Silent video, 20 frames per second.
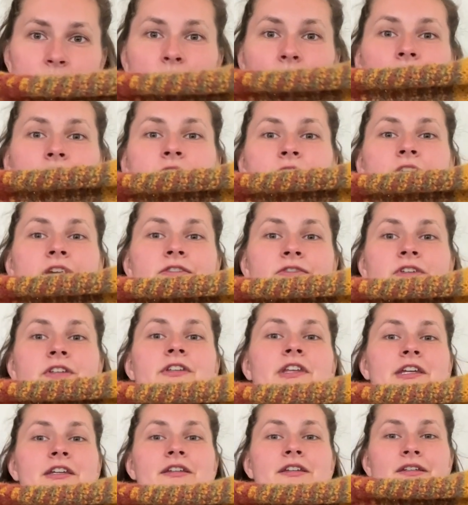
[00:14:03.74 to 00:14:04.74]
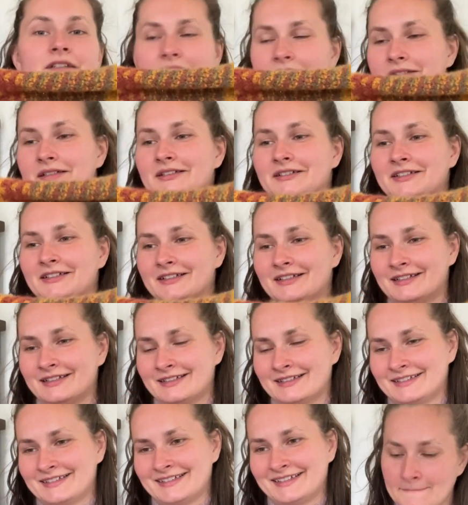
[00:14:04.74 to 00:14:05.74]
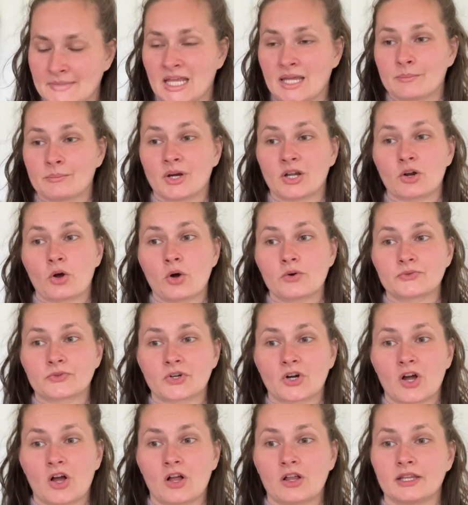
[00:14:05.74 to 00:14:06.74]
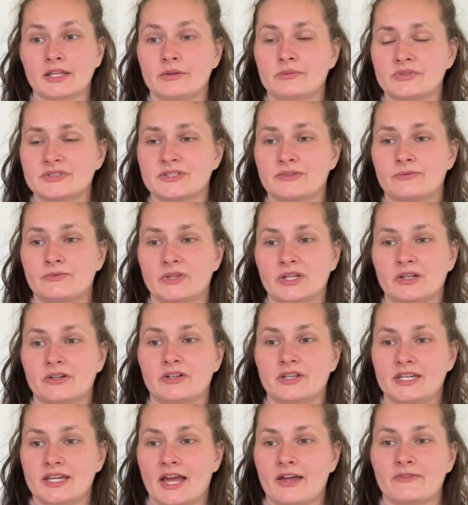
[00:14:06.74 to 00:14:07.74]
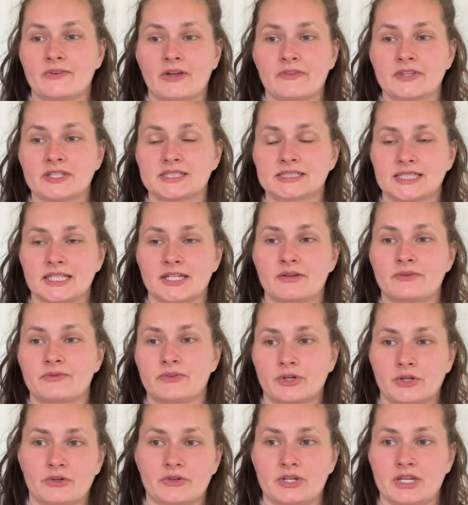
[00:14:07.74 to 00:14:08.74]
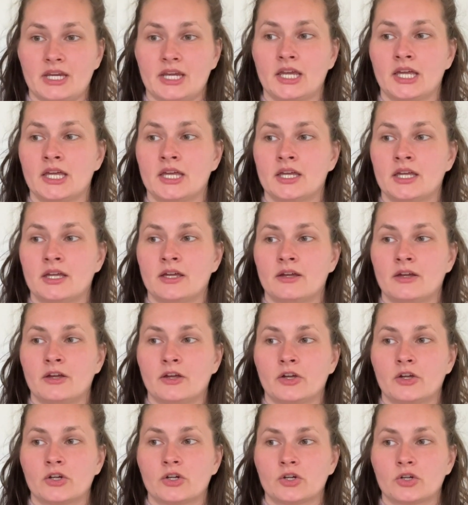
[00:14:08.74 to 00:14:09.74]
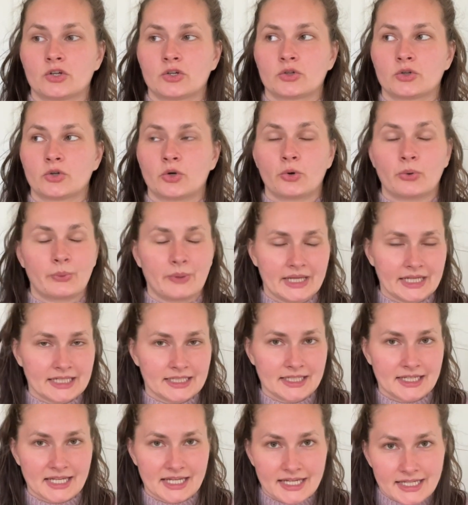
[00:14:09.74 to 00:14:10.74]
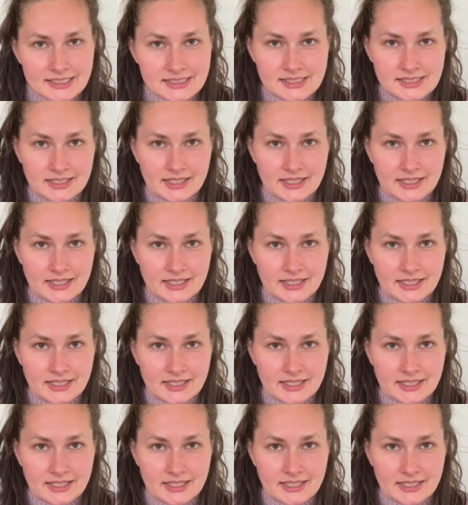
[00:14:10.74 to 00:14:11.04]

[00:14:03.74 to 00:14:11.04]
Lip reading: Potter, I feel like. But overall, it was I found this like a very quick knit.